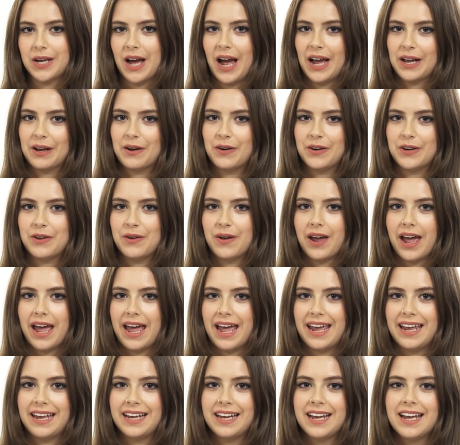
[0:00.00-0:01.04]
to Icon
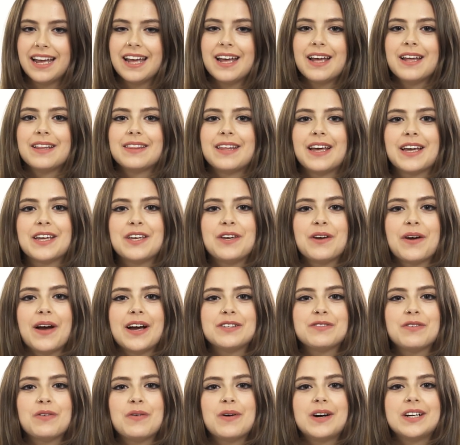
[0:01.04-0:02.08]
UK. Thank you
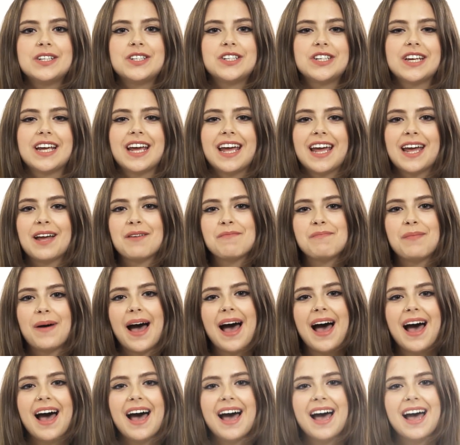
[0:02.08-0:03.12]
guys for watching,
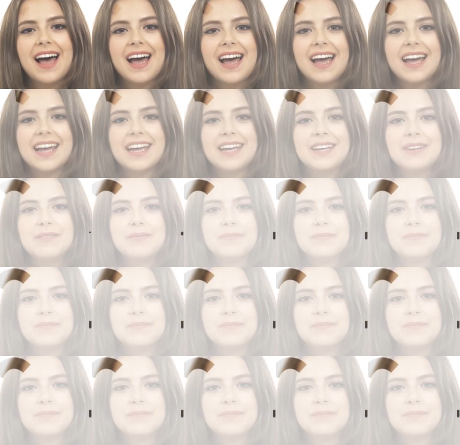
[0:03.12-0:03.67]
bye!